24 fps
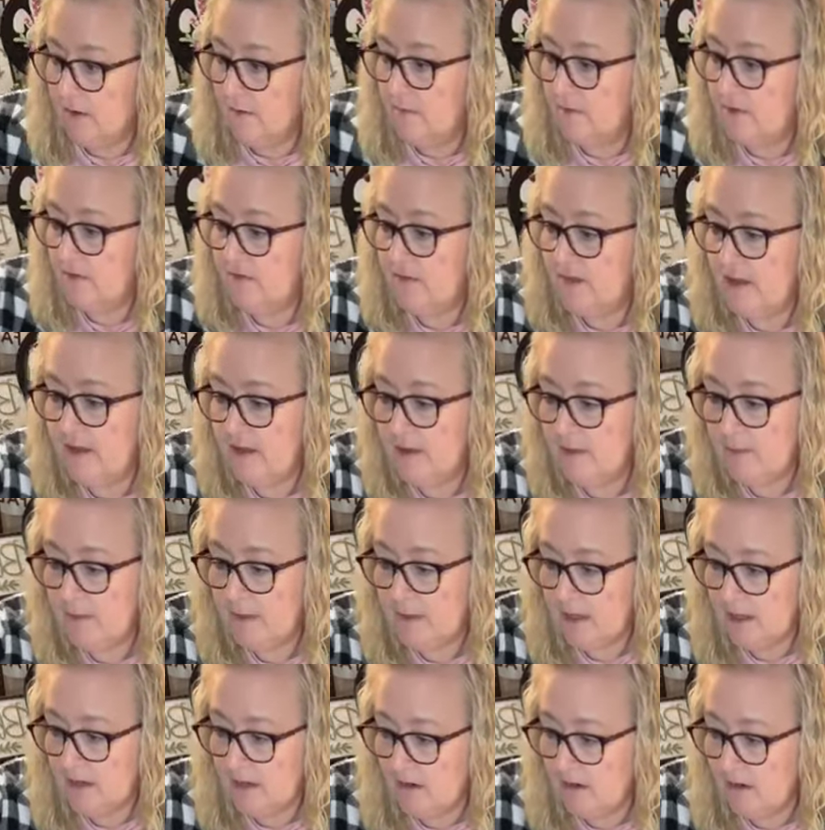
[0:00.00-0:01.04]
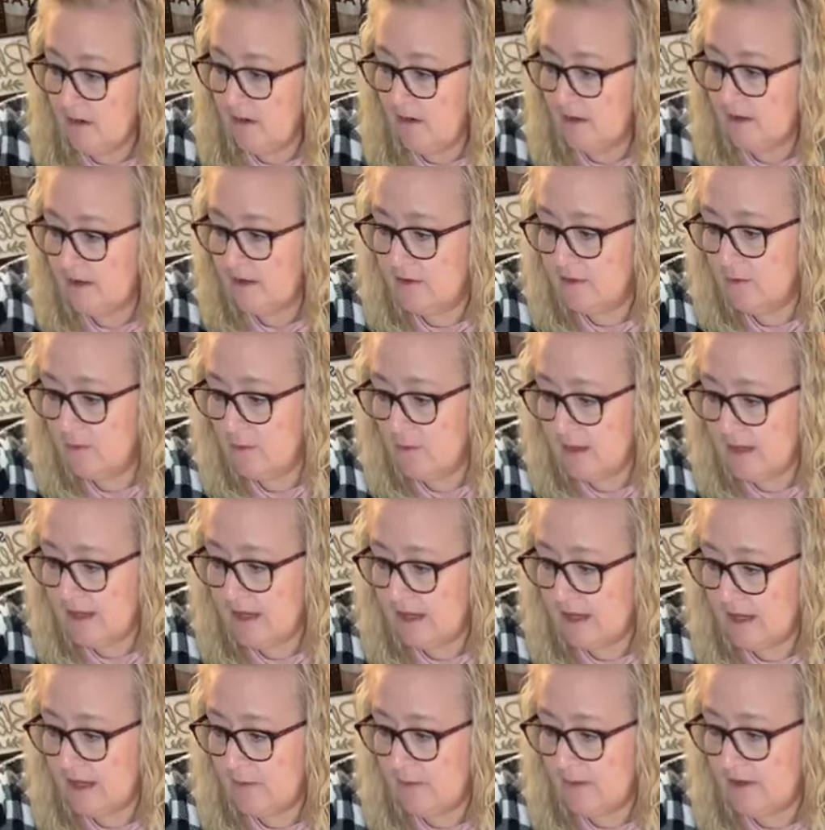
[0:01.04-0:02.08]
I'm going to move that up here, out of the
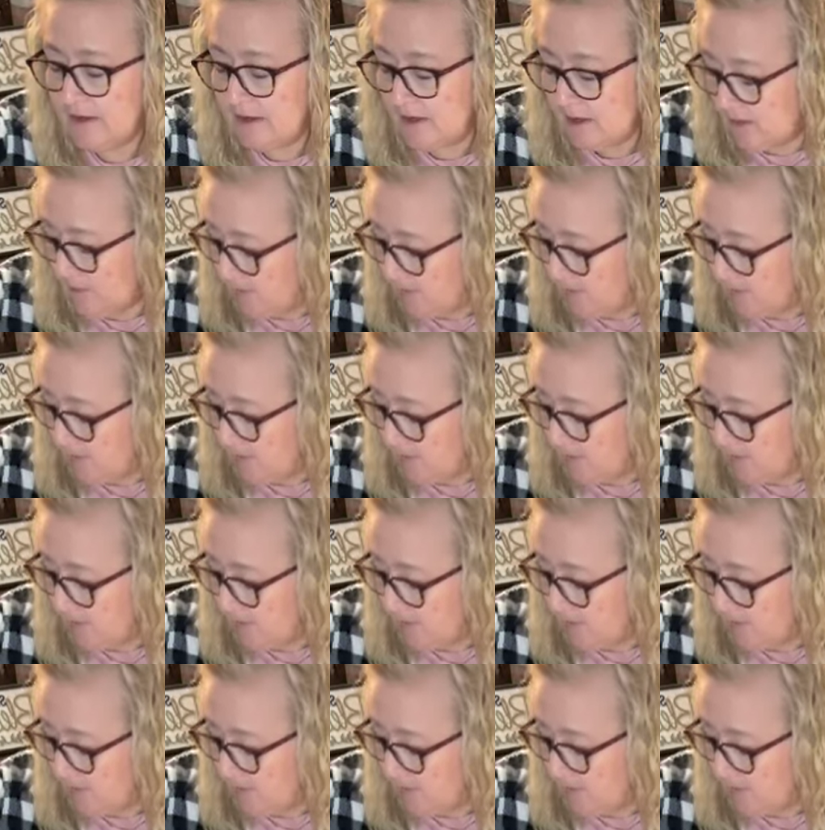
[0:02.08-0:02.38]
way. We're